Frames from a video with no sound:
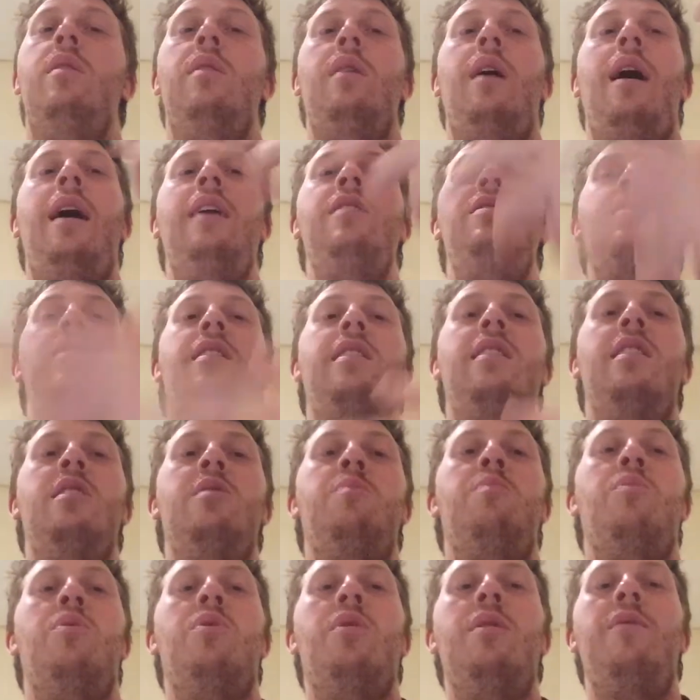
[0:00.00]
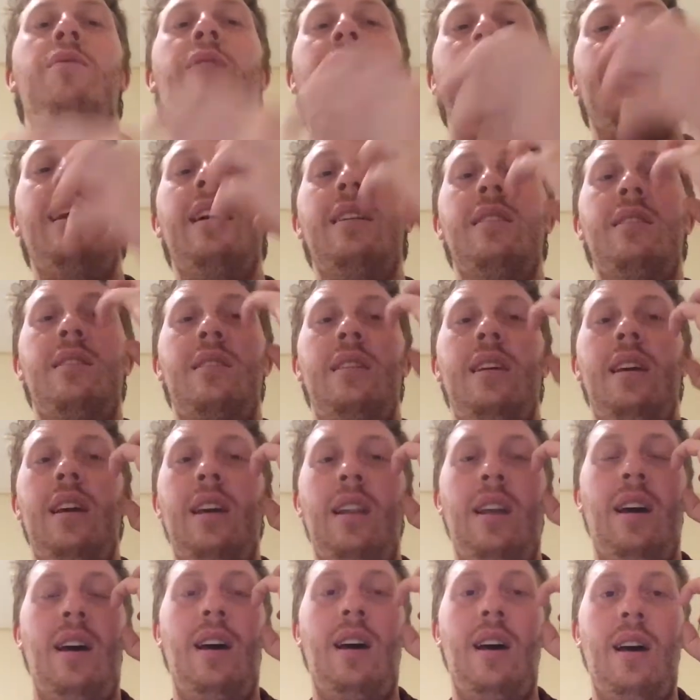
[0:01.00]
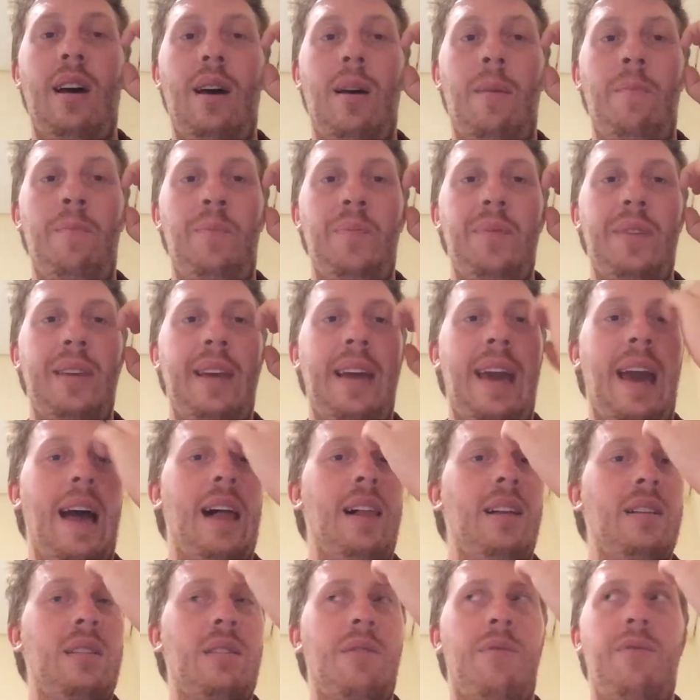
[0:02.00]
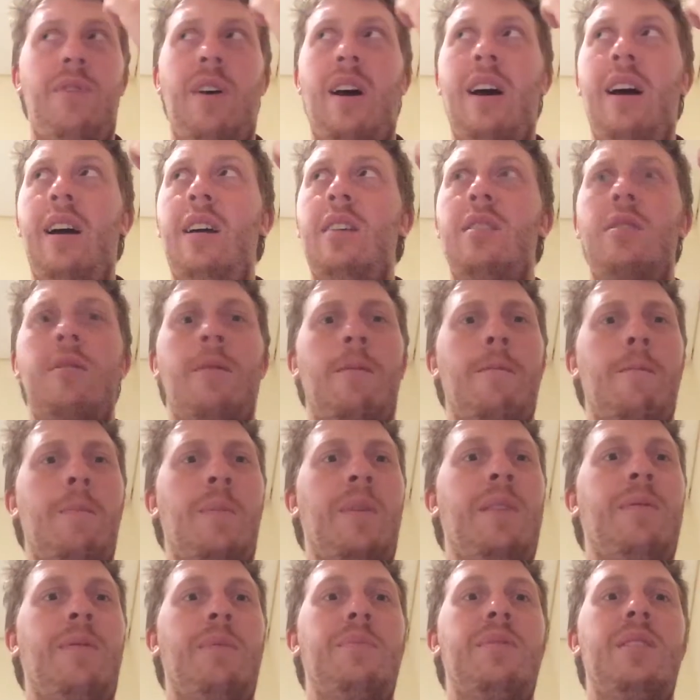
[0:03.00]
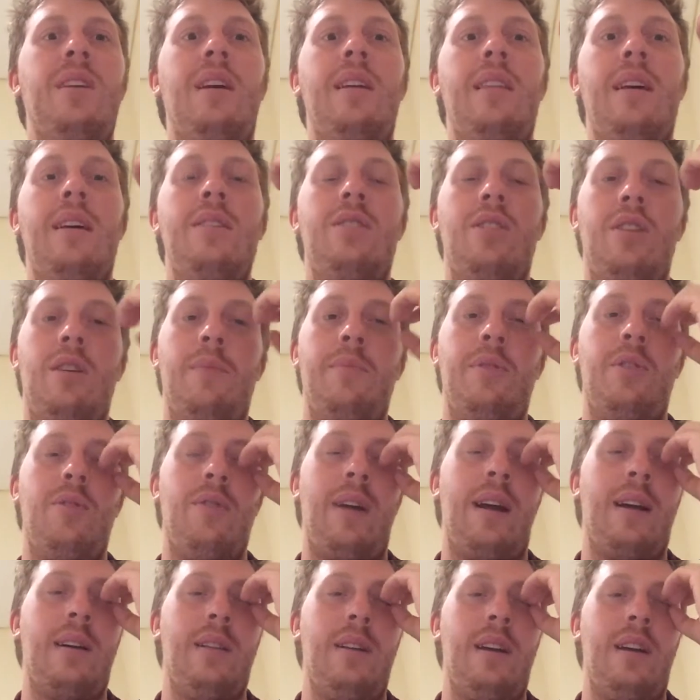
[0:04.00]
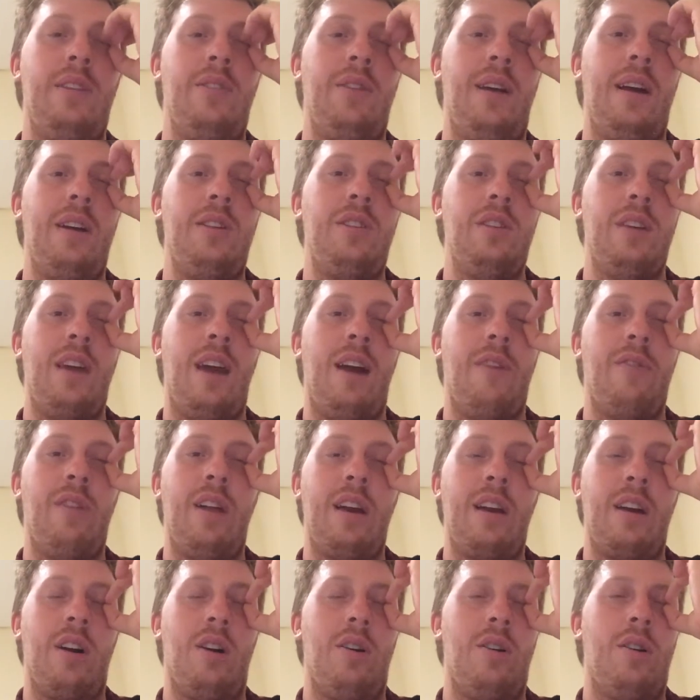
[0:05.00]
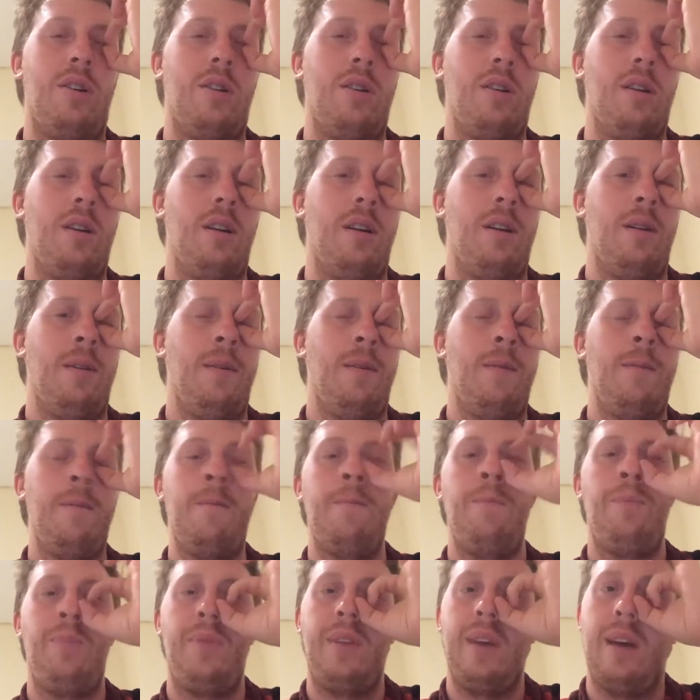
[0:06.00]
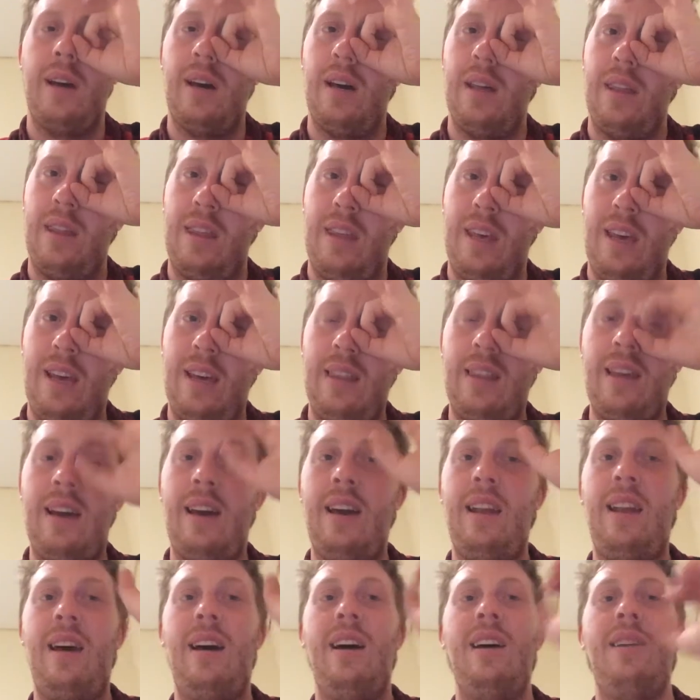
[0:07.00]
as it gets more advanced, it calcifies, if I'm saying that term correctly, and you actually have like a hard thing that,